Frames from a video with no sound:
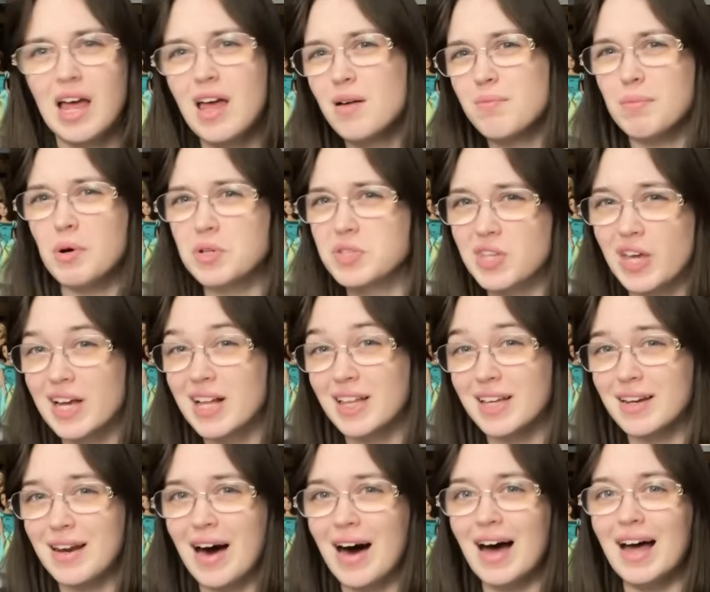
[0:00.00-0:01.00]
Most likely
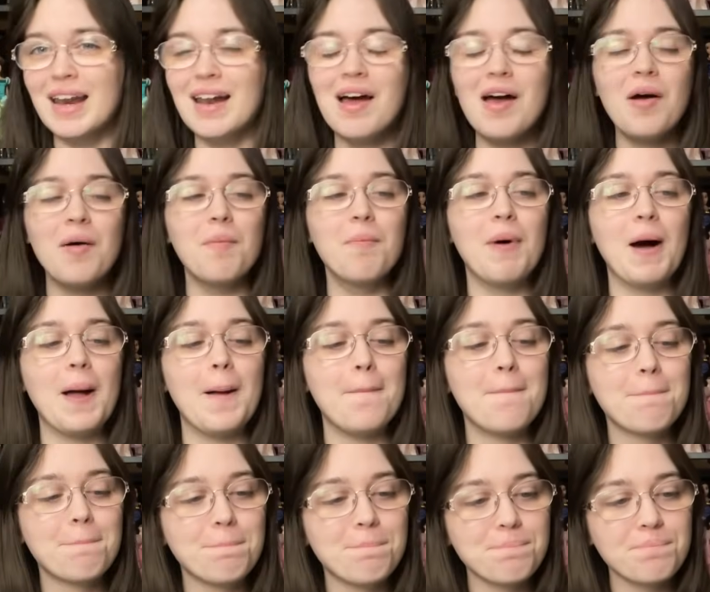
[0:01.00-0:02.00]
not, but
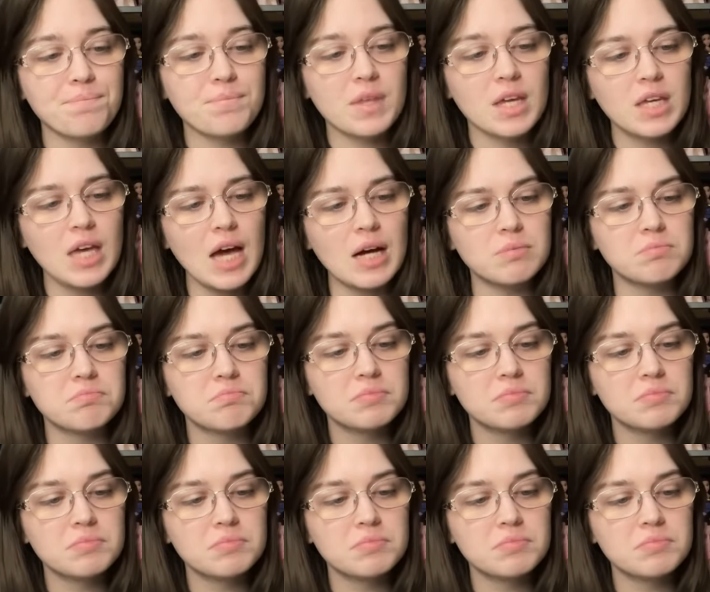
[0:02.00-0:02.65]
yeah.